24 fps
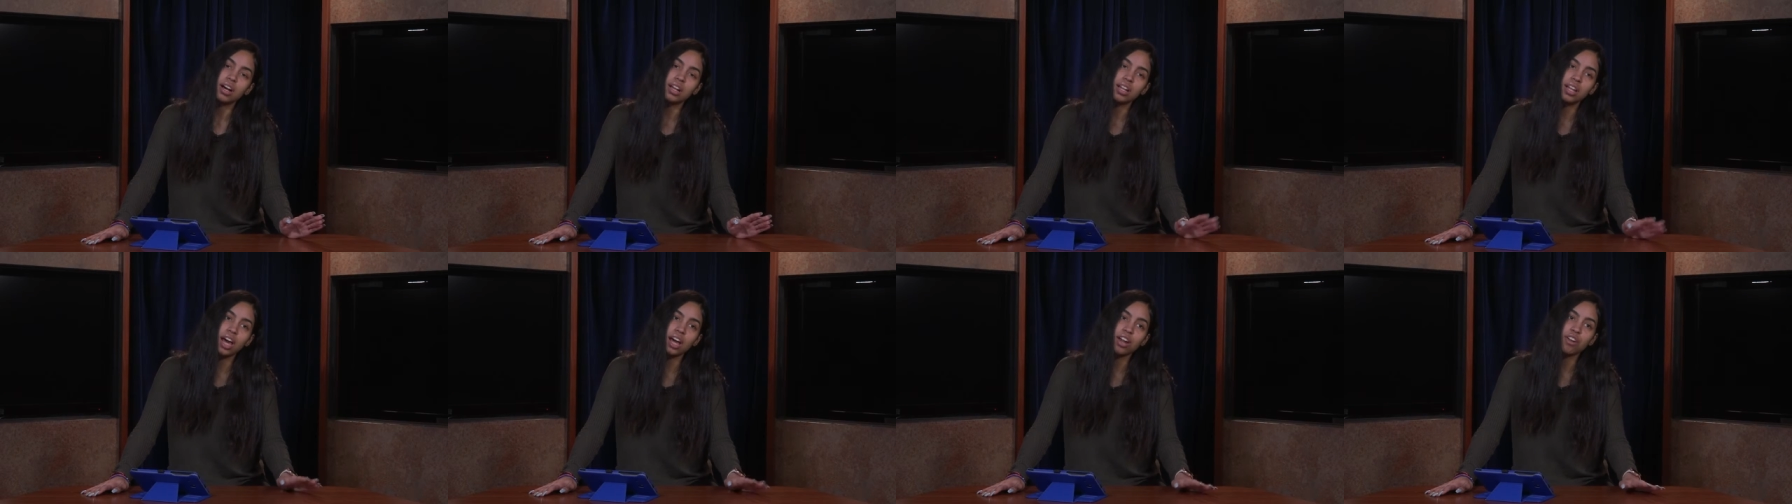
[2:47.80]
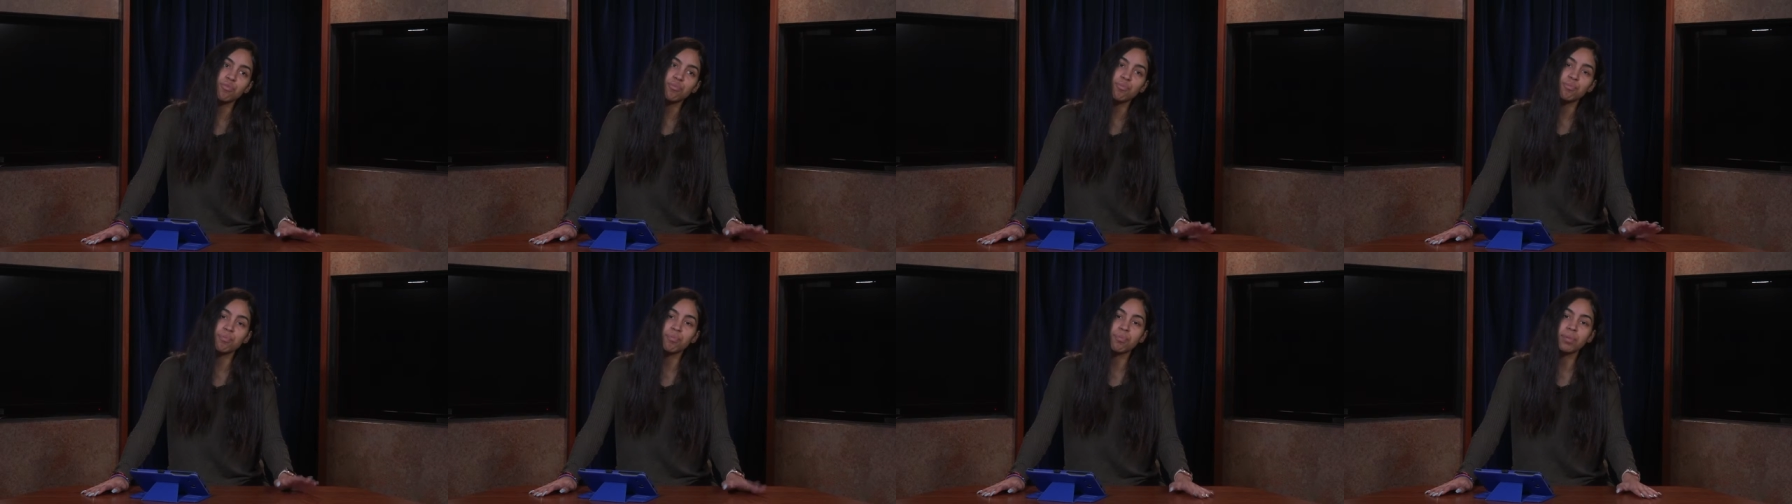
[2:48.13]
a lot
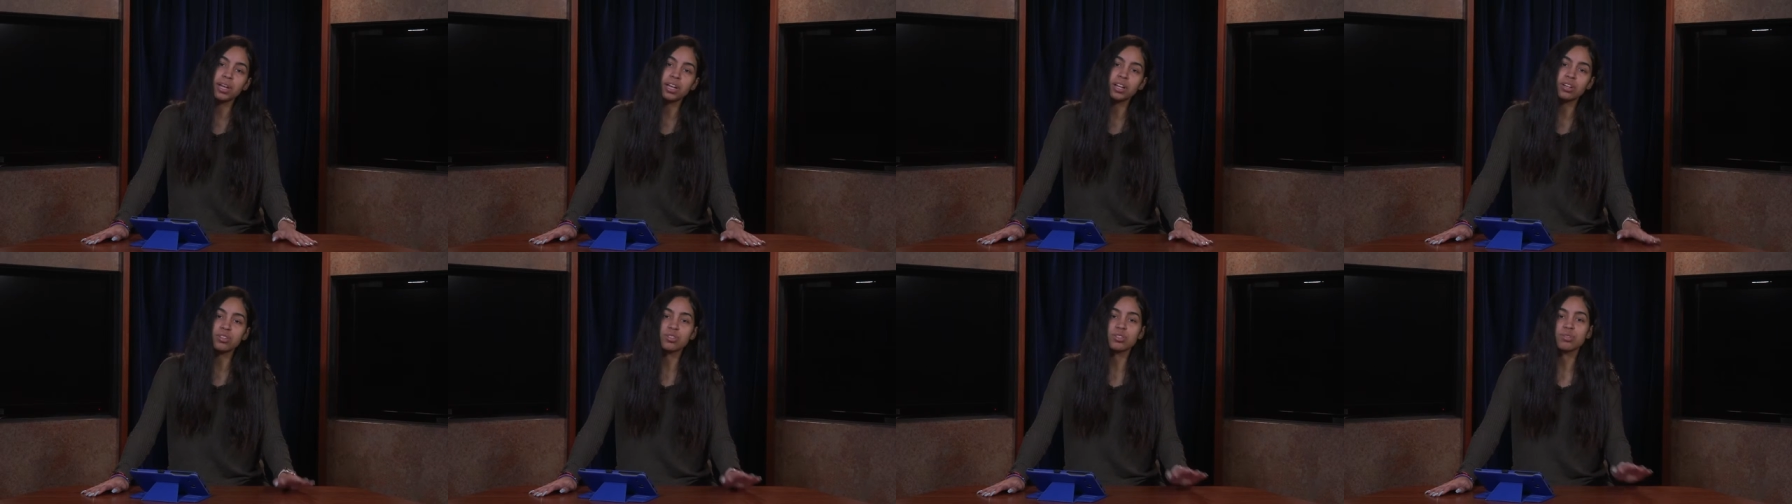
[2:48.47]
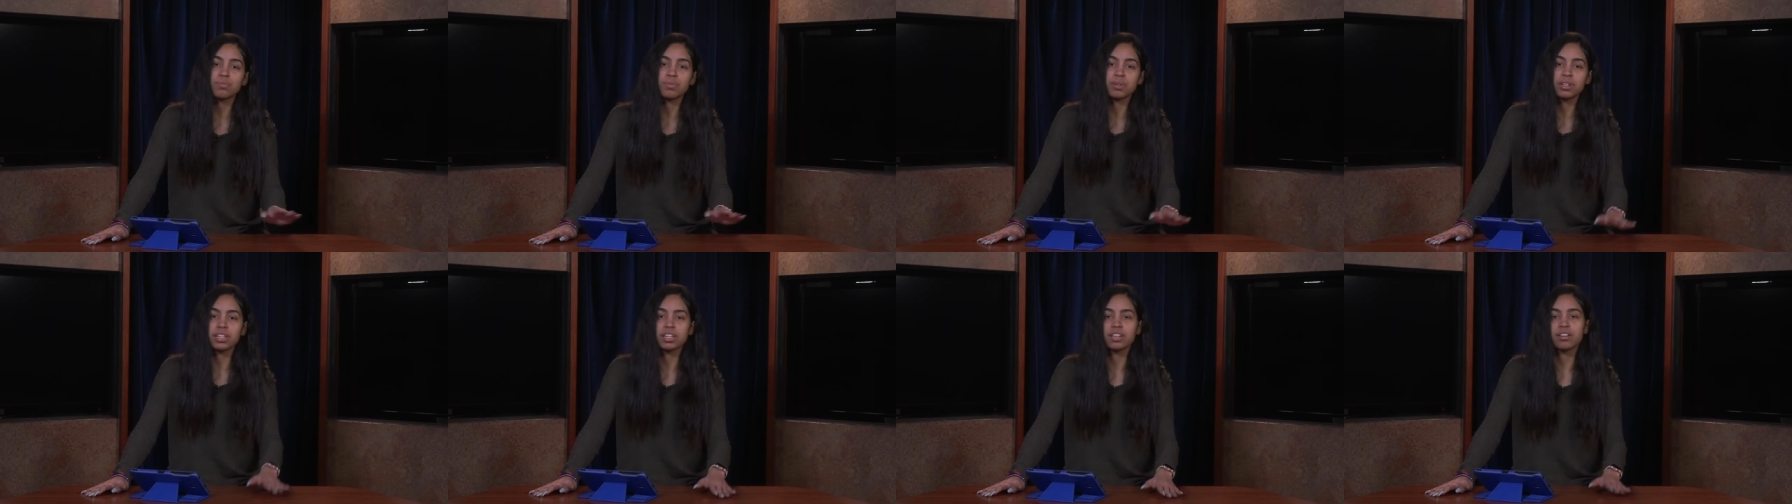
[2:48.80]
of
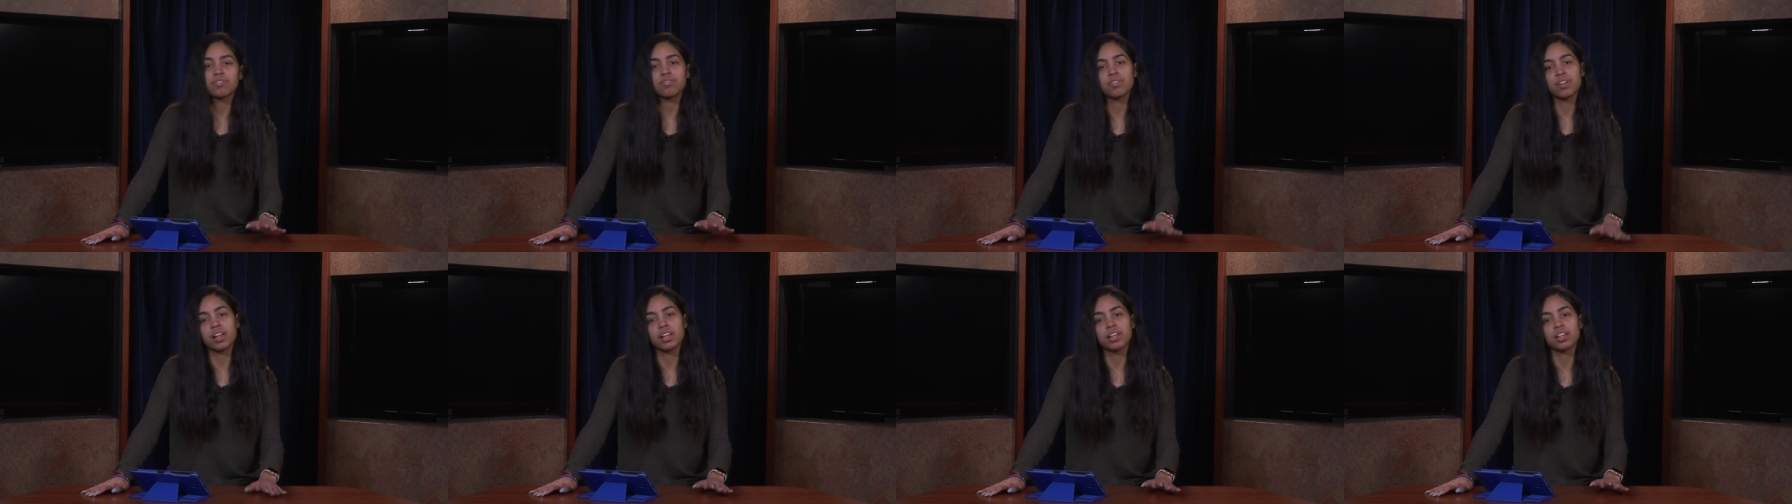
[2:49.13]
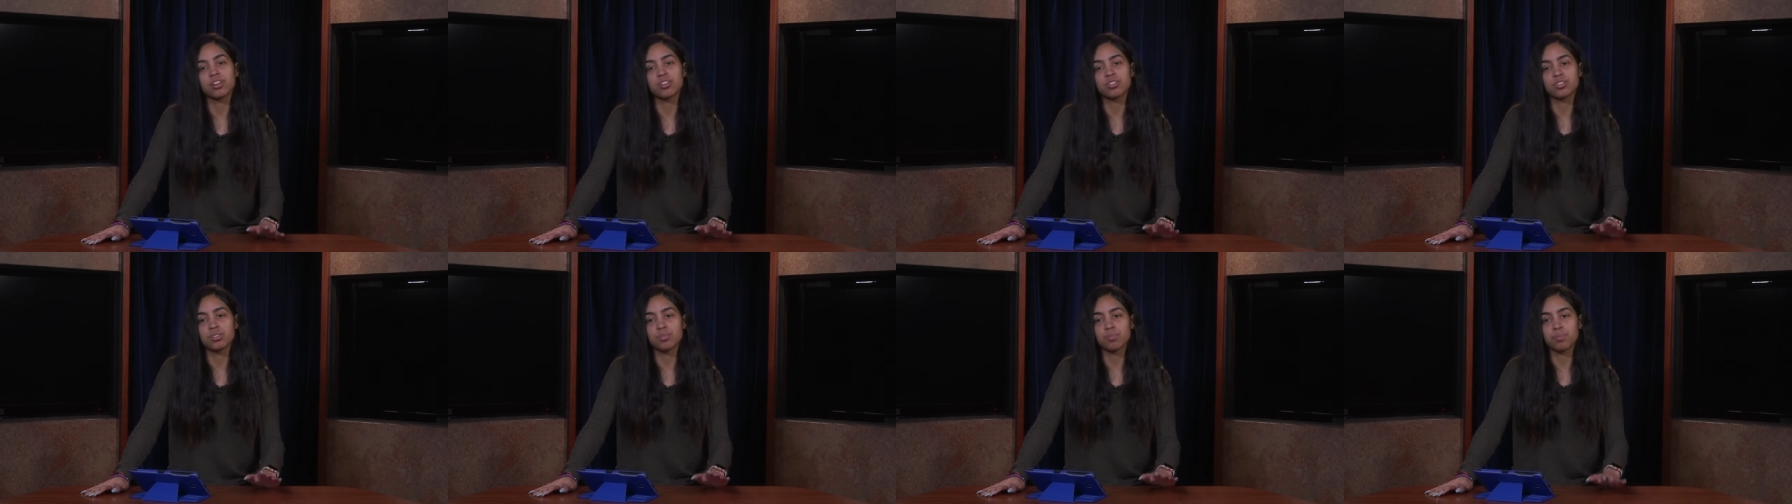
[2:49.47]
males believe that
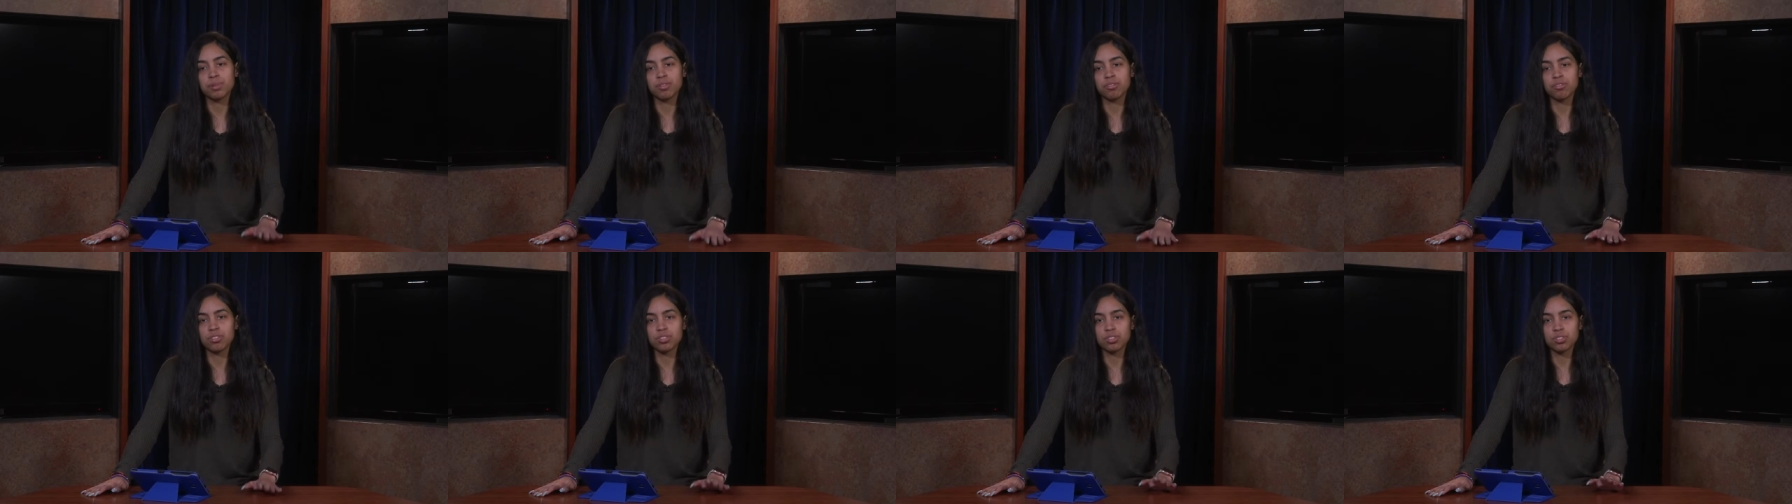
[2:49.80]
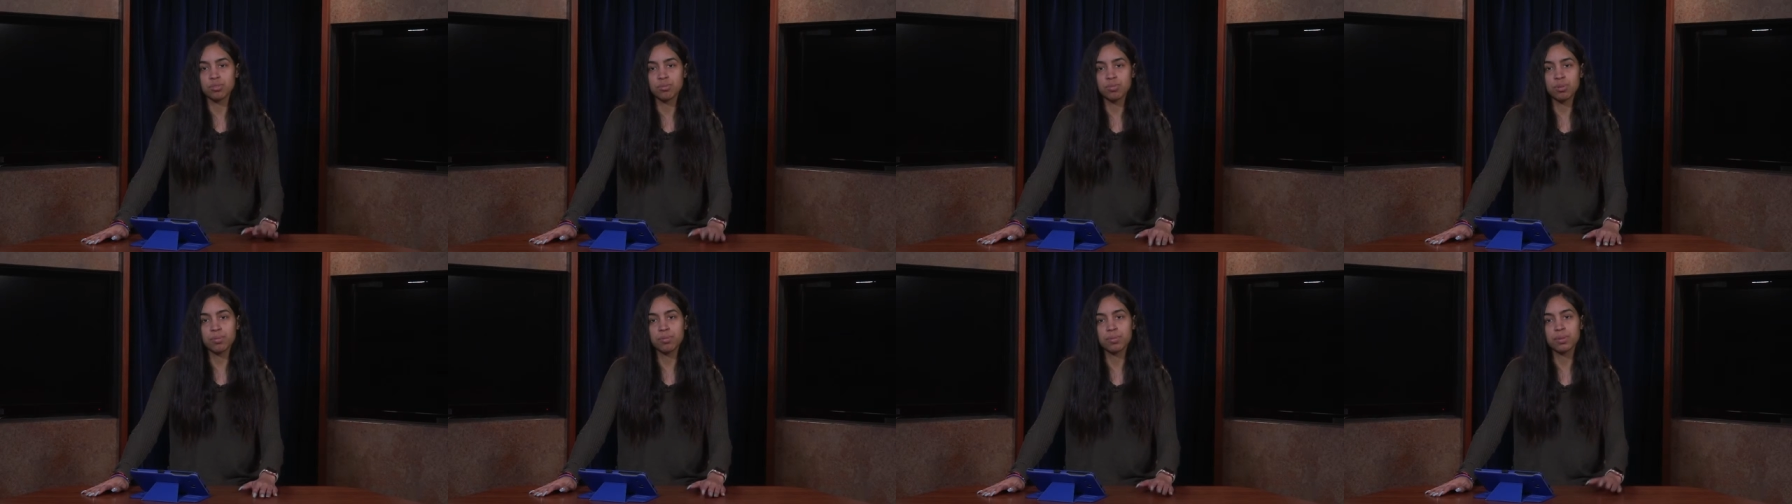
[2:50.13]
they're superior
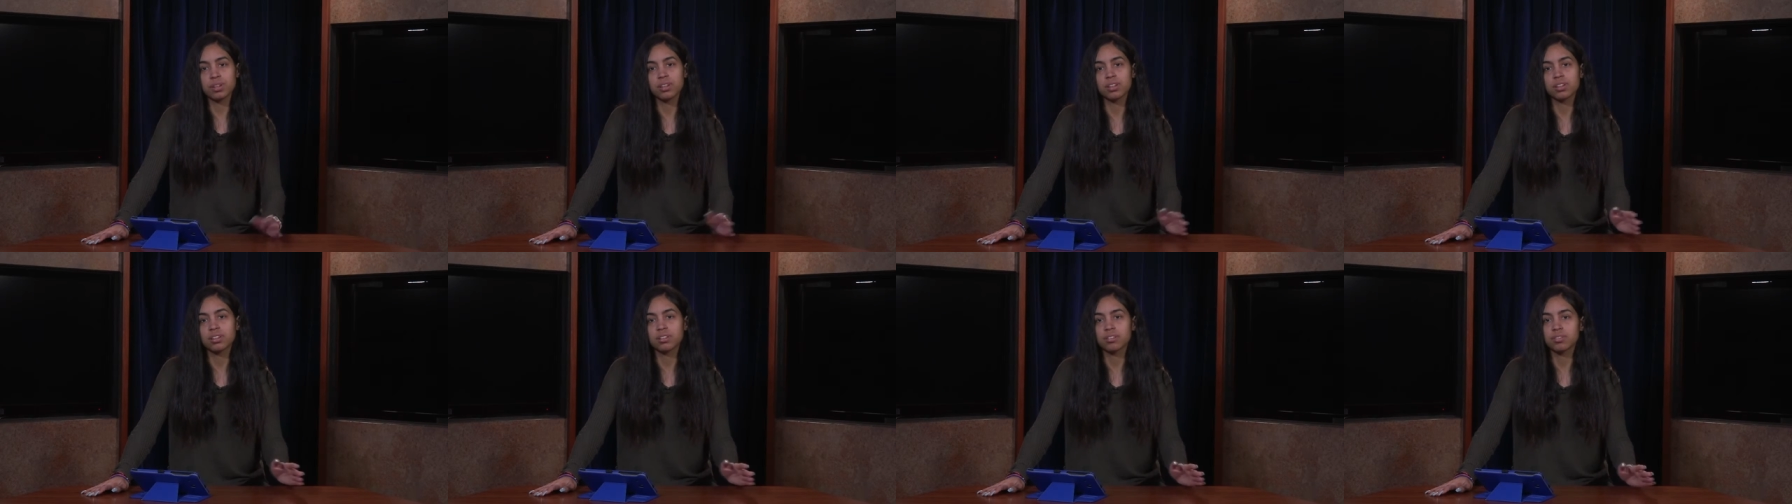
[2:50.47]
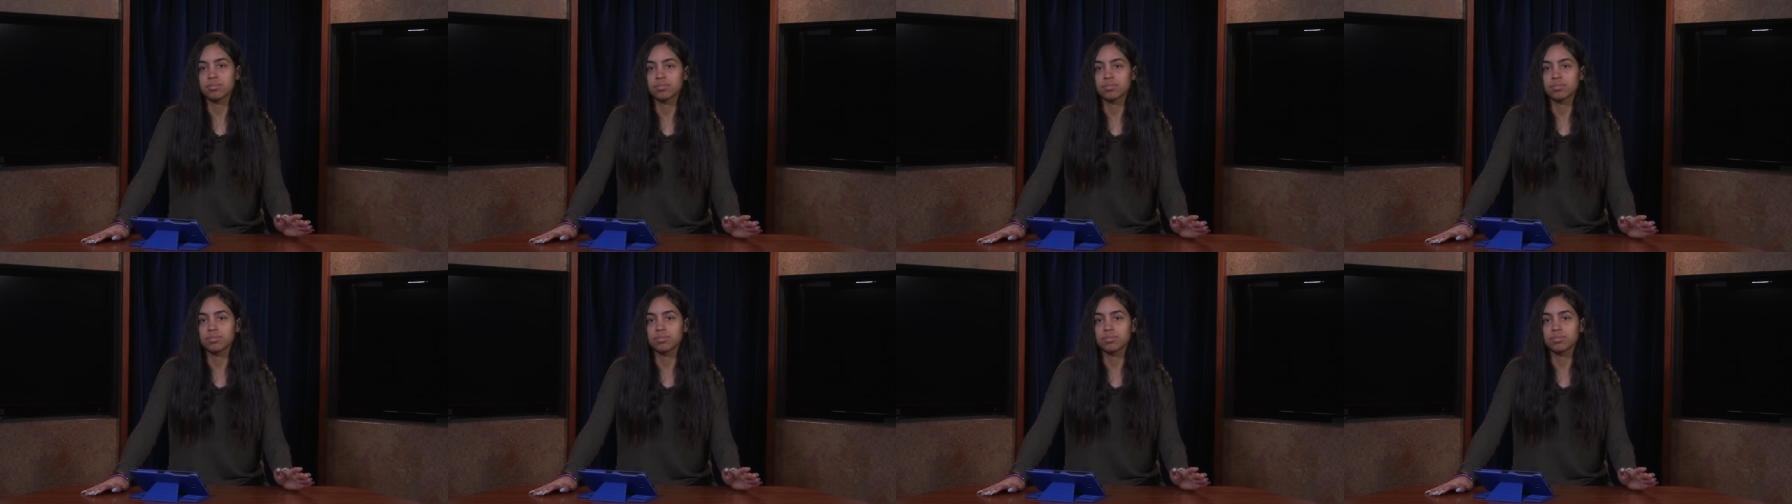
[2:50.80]
to women.